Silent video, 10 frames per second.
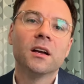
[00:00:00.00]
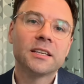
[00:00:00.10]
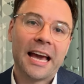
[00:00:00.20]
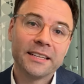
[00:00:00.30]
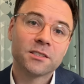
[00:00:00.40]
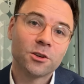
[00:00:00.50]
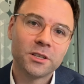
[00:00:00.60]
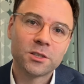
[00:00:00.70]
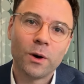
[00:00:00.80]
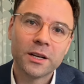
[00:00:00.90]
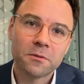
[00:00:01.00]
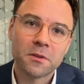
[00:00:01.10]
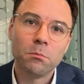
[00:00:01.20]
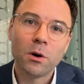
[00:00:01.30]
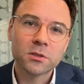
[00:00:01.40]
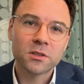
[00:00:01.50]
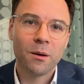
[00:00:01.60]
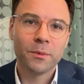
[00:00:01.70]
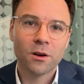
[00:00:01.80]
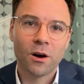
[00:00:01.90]
Cancer is one of the most
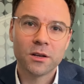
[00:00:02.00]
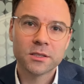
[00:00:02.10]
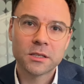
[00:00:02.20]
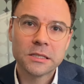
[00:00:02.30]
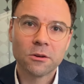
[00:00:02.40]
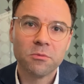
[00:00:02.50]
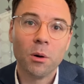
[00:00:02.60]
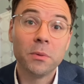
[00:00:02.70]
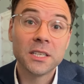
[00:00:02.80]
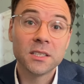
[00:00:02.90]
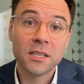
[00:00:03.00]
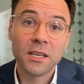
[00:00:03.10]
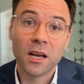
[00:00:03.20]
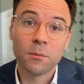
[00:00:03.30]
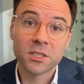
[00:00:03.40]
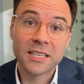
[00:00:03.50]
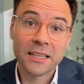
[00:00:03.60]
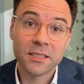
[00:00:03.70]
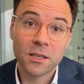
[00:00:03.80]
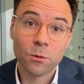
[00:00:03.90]
common causes of morbidity and
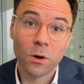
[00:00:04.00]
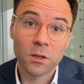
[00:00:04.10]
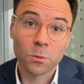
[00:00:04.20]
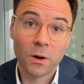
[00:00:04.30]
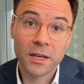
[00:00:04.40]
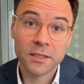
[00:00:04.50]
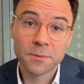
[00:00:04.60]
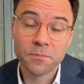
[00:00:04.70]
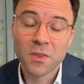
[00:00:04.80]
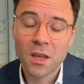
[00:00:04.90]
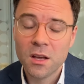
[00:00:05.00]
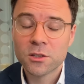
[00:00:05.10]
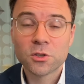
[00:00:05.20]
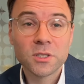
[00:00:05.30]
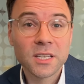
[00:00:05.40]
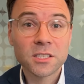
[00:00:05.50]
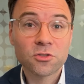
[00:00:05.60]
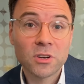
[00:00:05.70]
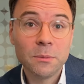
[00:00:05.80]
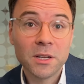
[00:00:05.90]
mortality worldwide, so it's
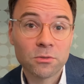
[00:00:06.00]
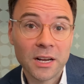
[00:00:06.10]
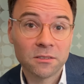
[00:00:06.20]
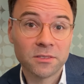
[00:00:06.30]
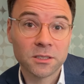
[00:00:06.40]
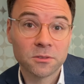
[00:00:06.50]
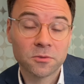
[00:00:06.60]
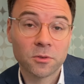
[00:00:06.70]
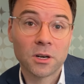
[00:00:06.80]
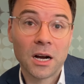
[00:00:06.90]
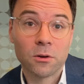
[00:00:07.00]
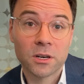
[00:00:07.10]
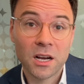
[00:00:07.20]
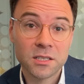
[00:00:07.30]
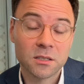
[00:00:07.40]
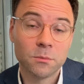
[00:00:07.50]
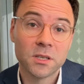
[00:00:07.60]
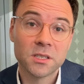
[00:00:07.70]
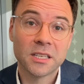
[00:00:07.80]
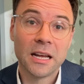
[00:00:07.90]
extremely relevant for our
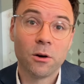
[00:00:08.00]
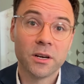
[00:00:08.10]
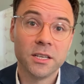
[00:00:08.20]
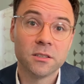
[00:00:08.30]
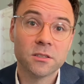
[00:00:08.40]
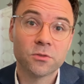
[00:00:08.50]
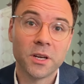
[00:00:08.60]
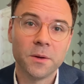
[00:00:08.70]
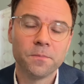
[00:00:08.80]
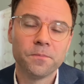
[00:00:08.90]
customers and our industry.